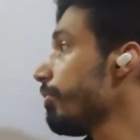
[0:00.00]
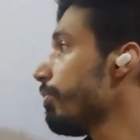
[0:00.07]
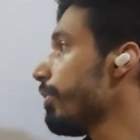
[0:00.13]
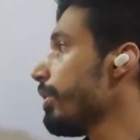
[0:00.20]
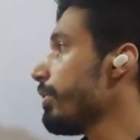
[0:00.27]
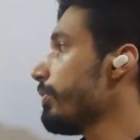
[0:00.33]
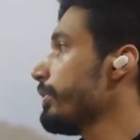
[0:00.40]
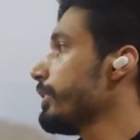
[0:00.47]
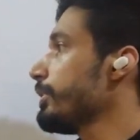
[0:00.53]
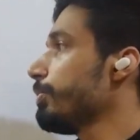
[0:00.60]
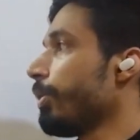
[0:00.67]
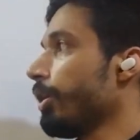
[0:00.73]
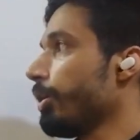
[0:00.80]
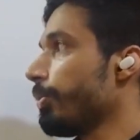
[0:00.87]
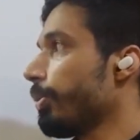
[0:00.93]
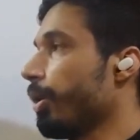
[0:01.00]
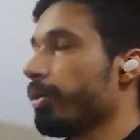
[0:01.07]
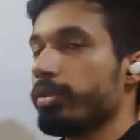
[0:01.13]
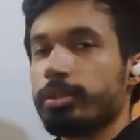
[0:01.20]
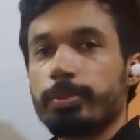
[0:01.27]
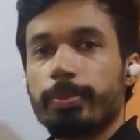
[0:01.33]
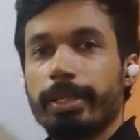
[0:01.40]
will work with a smaller
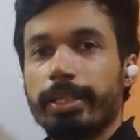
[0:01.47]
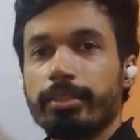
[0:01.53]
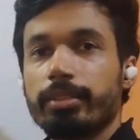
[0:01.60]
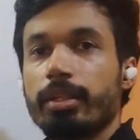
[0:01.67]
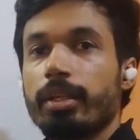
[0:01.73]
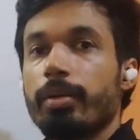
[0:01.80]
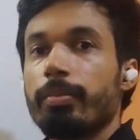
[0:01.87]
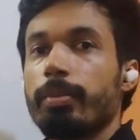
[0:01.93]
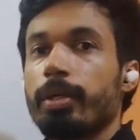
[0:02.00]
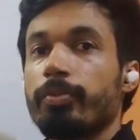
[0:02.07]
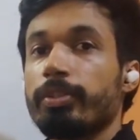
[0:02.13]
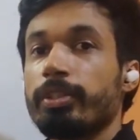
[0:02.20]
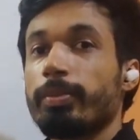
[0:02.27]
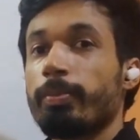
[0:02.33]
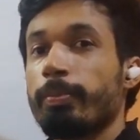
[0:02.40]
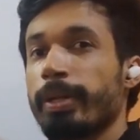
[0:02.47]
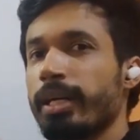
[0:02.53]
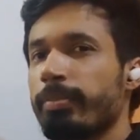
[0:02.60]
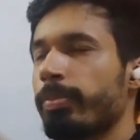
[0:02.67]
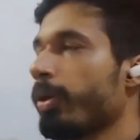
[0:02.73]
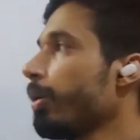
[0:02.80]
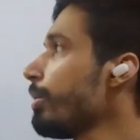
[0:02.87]
problem space, but with a
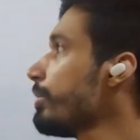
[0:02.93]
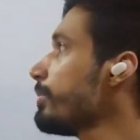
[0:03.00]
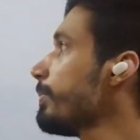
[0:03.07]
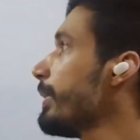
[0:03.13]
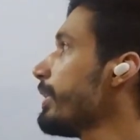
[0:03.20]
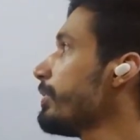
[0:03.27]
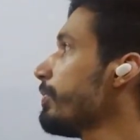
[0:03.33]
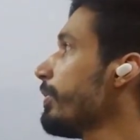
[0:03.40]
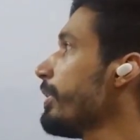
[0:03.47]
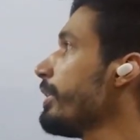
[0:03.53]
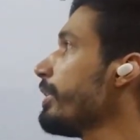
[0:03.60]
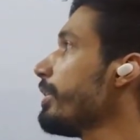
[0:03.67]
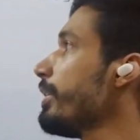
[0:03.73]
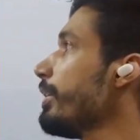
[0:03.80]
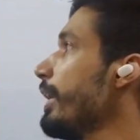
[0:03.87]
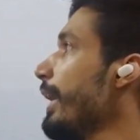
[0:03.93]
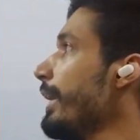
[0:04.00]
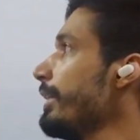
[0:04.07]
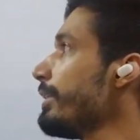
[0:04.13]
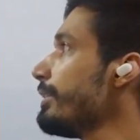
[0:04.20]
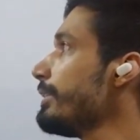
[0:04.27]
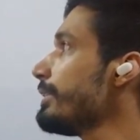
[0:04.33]
bigger problem space where
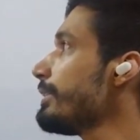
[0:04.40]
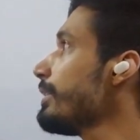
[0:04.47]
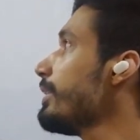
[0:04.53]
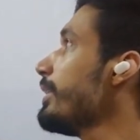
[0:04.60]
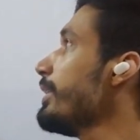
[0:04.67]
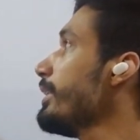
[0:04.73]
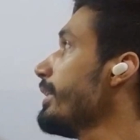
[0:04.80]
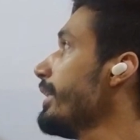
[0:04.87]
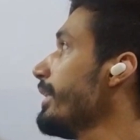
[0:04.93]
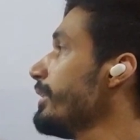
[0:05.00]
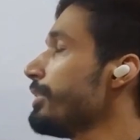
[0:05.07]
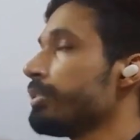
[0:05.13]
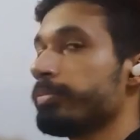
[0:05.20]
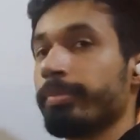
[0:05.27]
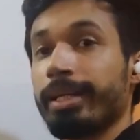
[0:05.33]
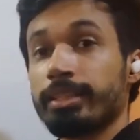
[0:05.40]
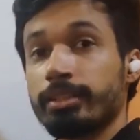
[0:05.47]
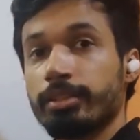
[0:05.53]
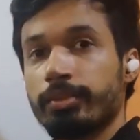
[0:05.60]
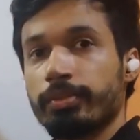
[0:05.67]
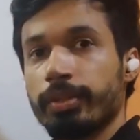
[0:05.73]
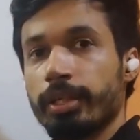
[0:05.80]
n is an integer
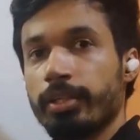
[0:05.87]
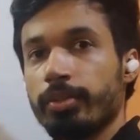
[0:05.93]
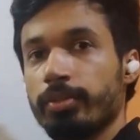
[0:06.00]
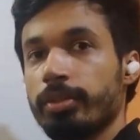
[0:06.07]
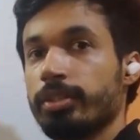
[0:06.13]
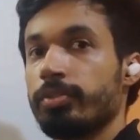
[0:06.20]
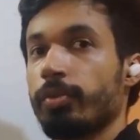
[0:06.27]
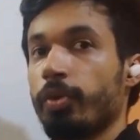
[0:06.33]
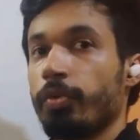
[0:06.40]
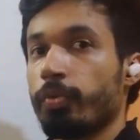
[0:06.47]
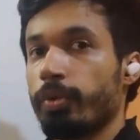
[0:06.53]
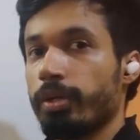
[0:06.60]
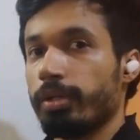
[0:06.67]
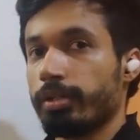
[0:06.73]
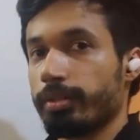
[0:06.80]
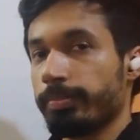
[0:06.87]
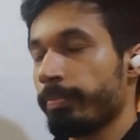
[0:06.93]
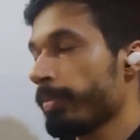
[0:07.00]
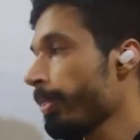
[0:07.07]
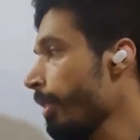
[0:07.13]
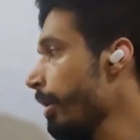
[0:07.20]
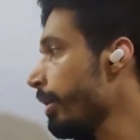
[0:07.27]
maximum value, this won't work.
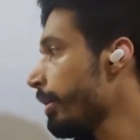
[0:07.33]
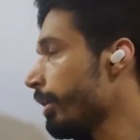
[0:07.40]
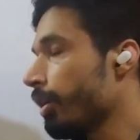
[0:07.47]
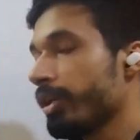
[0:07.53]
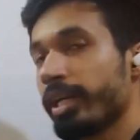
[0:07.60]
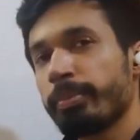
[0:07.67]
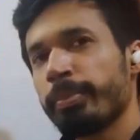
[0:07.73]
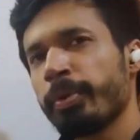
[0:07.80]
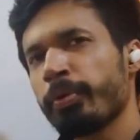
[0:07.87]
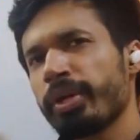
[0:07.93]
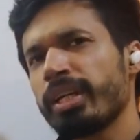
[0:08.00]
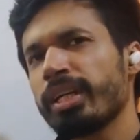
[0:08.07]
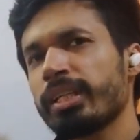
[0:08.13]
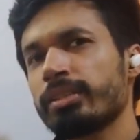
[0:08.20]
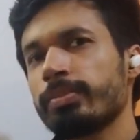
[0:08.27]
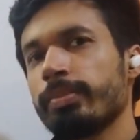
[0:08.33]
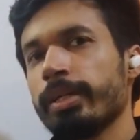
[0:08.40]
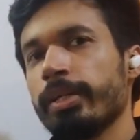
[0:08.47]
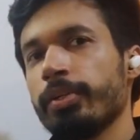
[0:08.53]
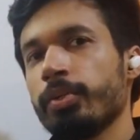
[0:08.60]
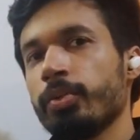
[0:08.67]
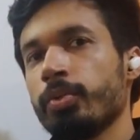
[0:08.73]
Now let me quickly
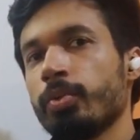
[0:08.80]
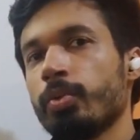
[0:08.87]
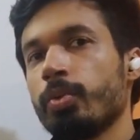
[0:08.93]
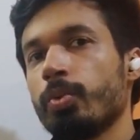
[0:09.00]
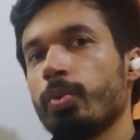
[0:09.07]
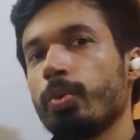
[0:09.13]
explain you